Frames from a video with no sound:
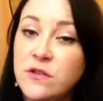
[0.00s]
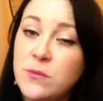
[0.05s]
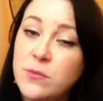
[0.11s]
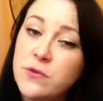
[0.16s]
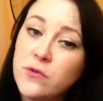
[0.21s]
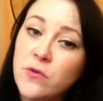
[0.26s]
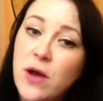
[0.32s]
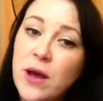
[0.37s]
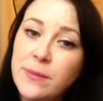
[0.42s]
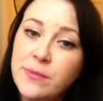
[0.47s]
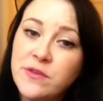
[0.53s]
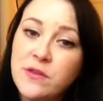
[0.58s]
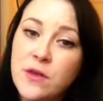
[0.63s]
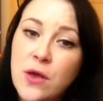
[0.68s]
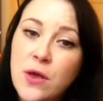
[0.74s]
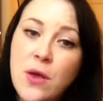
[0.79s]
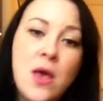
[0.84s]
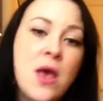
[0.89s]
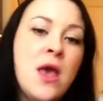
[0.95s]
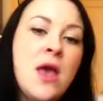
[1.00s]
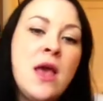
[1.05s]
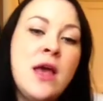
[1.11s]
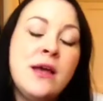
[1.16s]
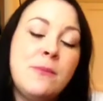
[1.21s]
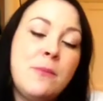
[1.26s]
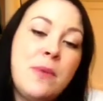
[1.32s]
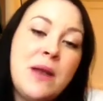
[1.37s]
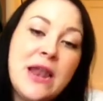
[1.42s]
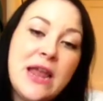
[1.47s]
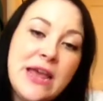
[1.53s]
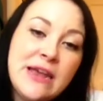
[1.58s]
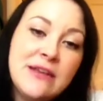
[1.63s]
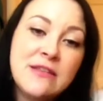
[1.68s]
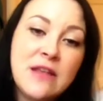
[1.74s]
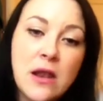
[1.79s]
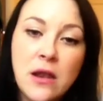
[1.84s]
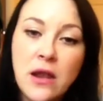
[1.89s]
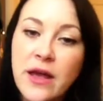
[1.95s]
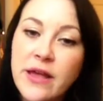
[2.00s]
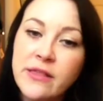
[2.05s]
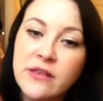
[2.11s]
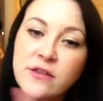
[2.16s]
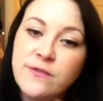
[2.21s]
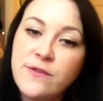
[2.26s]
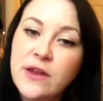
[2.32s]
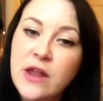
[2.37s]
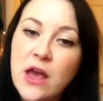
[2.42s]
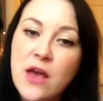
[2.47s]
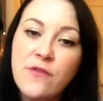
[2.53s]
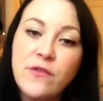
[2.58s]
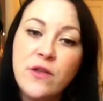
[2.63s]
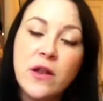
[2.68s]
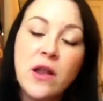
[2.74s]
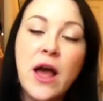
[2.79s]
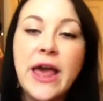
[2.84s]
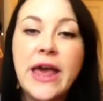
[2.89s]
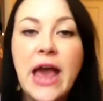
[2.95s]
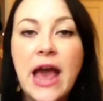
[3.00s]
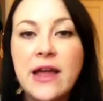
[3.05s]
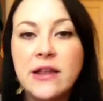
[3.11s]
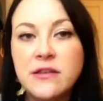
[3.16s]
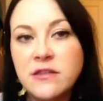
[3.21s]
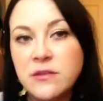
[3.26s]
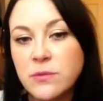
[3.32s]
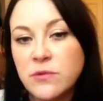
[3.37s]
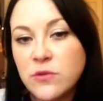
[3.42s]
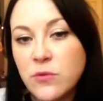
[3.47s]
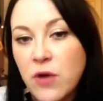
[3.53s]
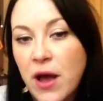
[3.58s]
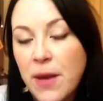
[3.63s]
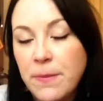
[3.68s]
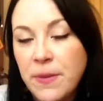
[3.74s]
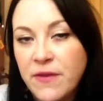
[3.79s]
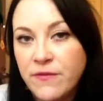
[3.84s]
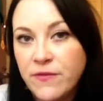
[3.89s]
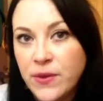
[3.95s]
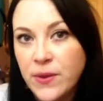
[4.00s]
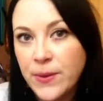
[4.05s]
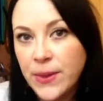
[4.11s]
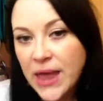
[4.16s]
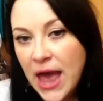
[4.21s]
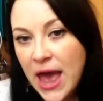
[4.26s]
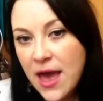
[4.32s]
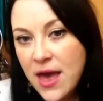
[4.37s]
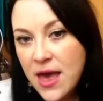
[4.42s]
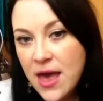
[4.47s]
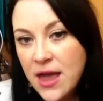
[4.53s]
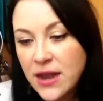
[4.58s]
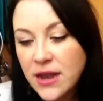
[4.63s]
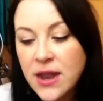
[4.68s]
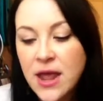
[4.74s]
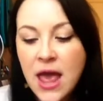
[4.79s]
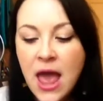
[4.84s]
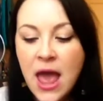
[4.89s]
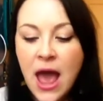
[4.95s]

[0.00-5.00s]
you subscribe to. Please like this video if you like and subscribe if you can.